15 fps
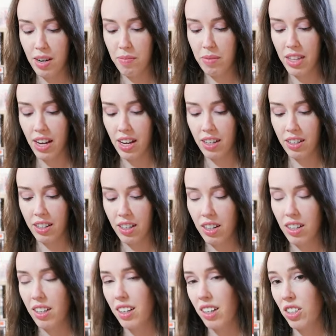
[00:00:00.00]
that
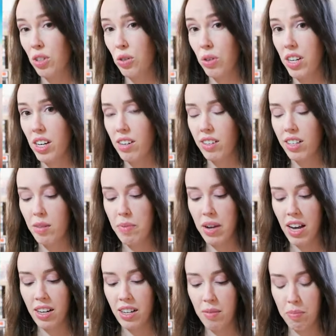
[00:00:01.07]
you're hearing
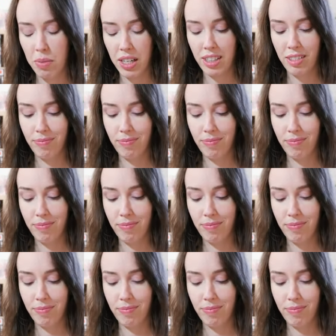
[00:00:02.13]
about it. But